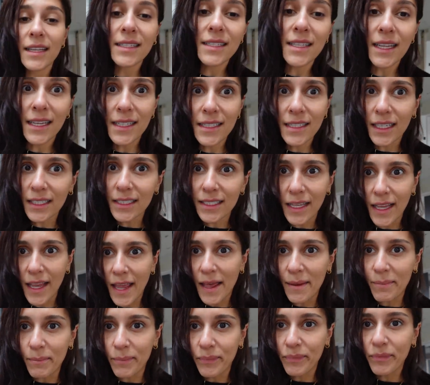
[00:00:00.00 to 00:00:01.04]
It's like 6
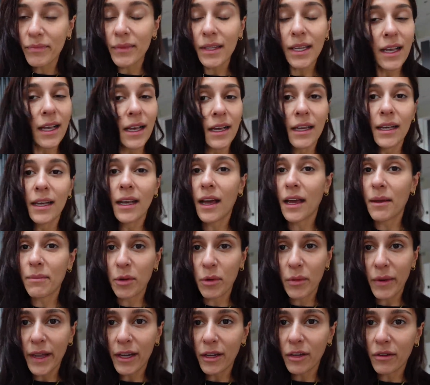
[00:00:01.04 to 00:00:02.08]
a.m. and I'm
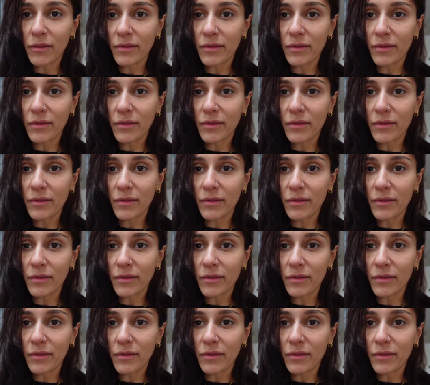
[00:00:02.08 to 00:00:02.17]
awake,